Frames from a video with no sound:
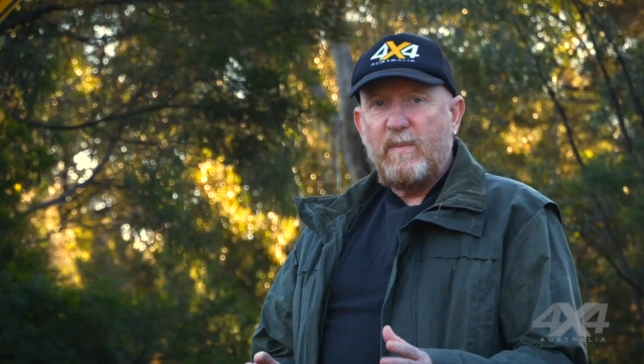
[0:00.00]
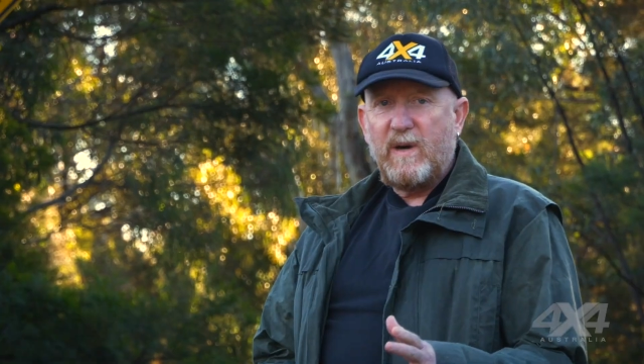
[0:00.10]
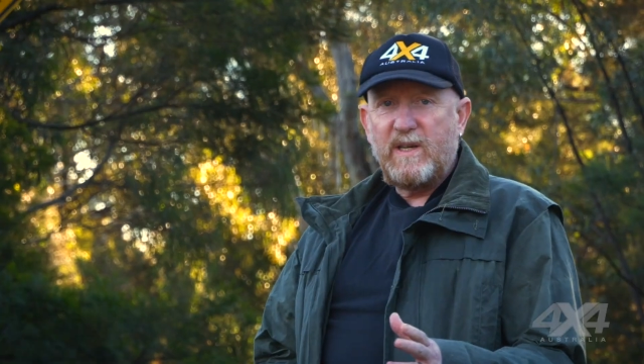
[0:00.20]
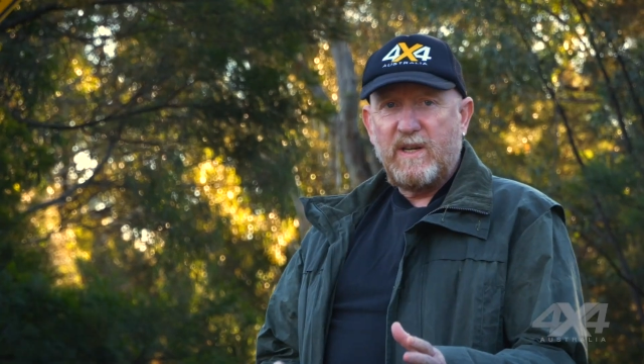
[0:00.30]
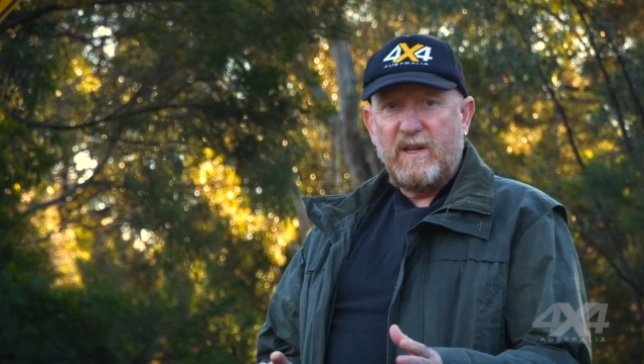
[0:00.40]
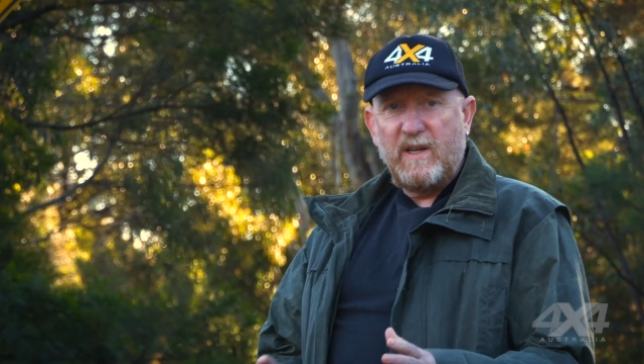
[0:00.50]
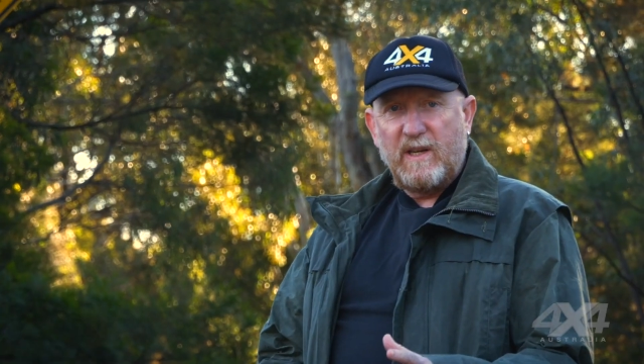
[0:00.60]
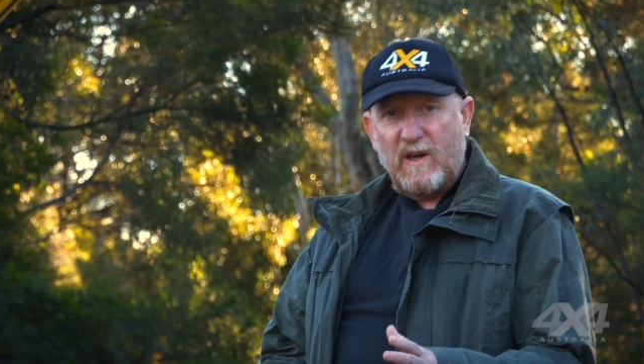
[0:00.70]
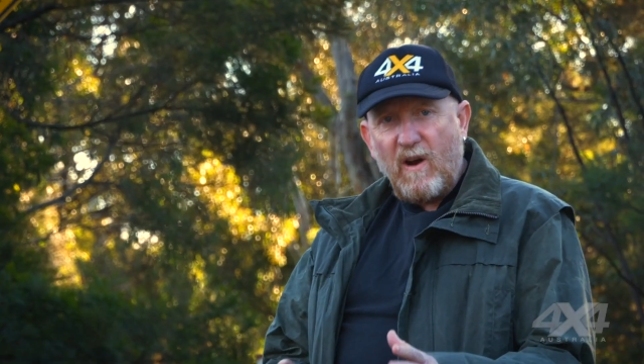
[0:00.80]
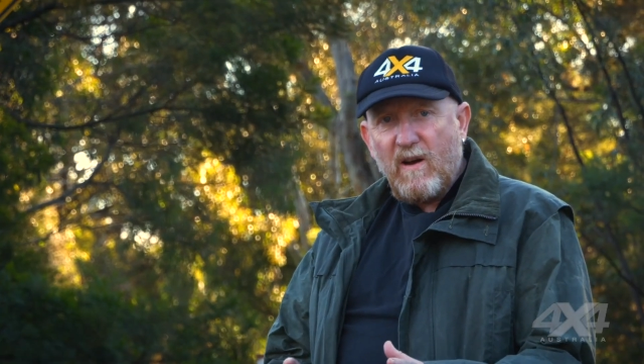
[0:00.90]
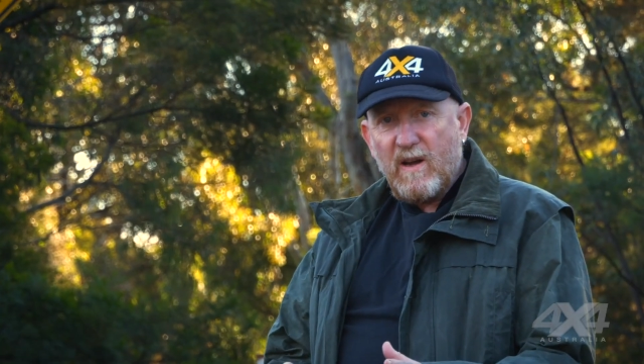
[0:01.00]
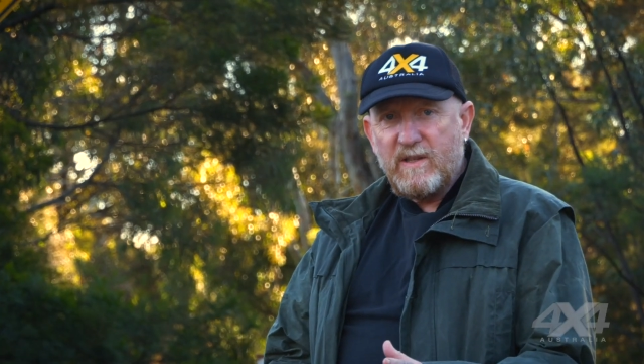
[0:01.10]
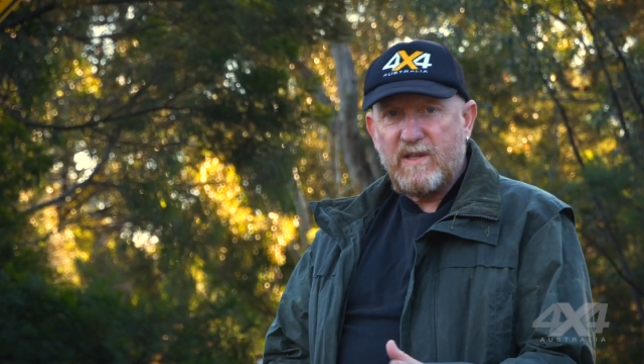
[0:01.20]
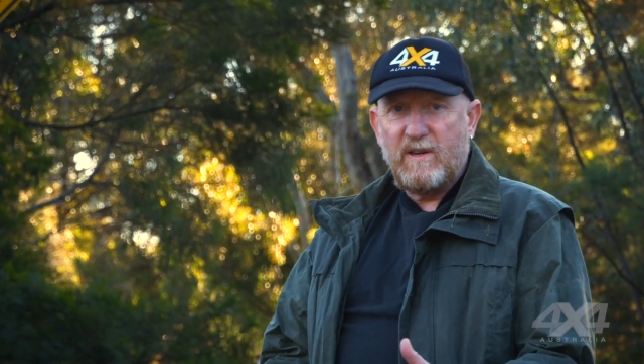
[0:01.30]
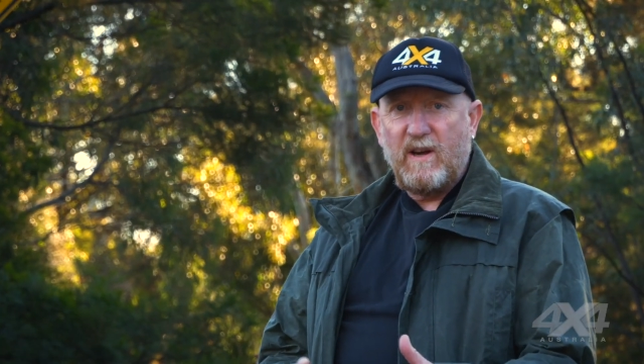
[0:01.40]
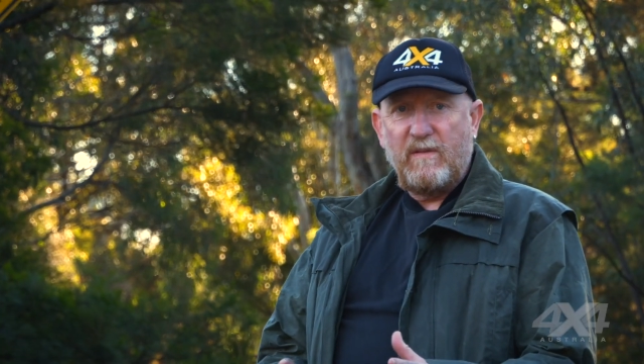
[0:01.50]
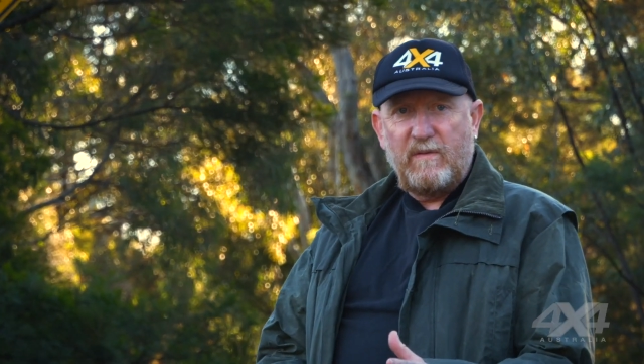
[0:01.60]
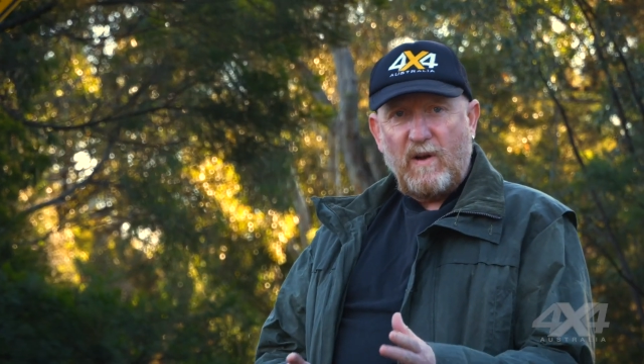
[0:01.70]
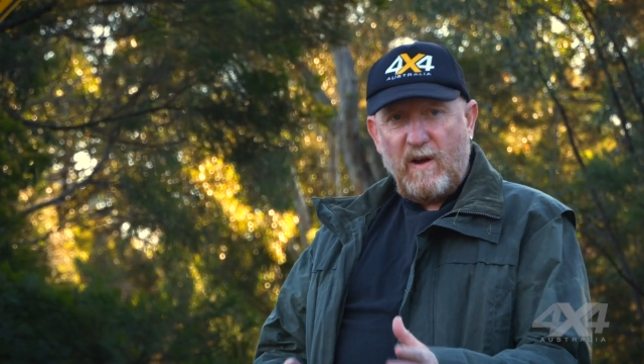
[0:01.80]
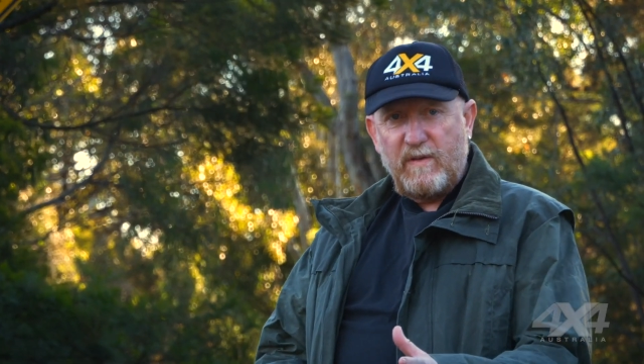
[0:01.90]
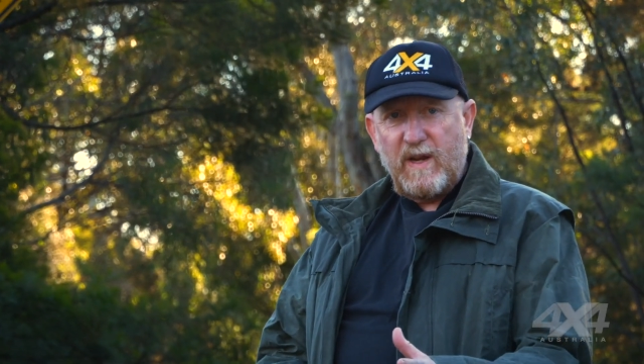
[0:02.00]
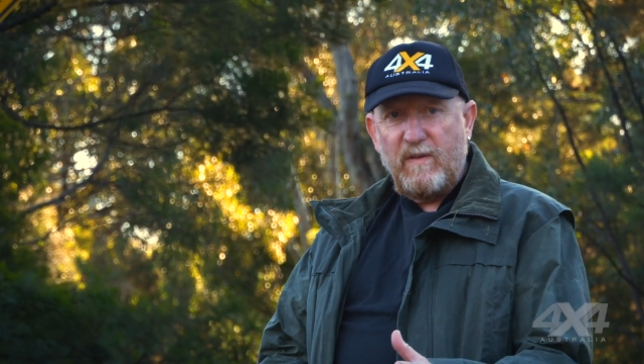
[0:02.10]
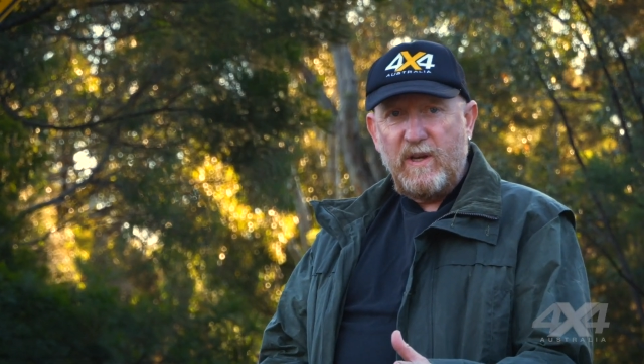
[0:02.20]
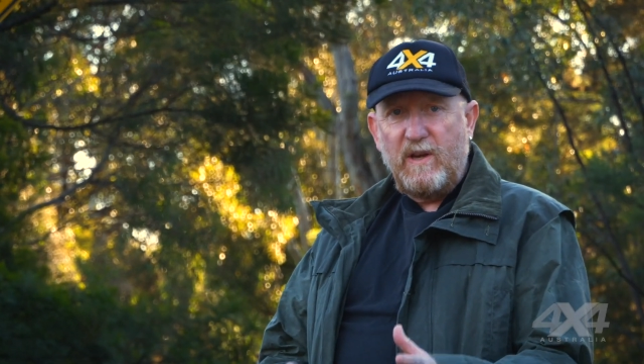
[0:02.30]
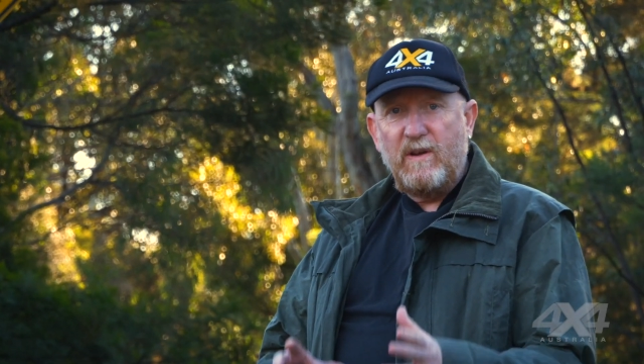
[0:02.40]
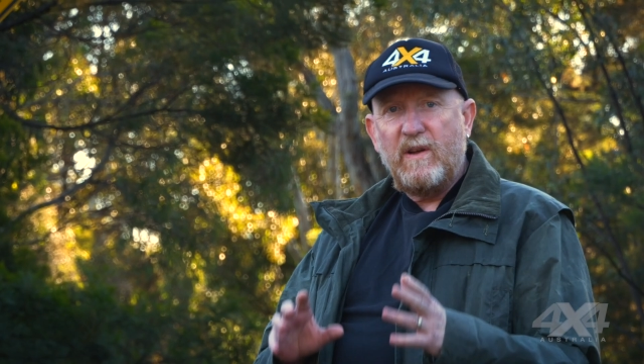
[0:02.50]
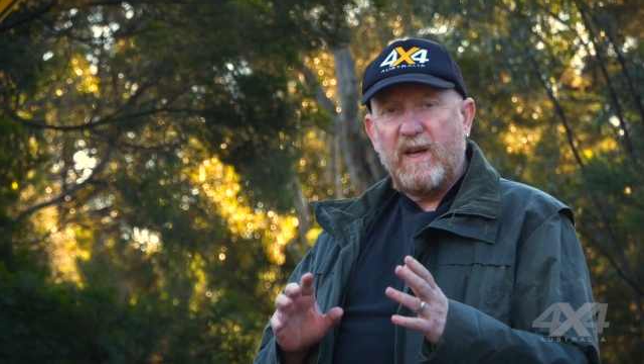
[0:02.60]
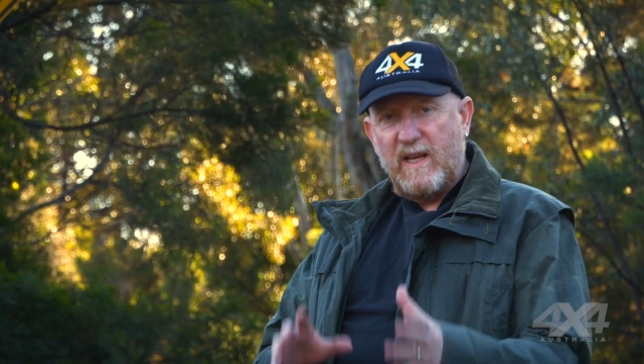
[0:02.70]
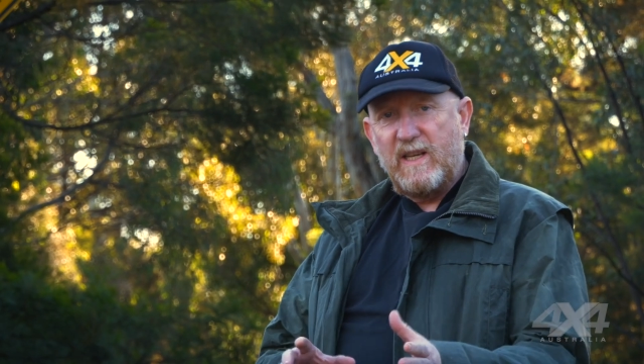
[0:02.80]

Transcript: pressure guides that I've given you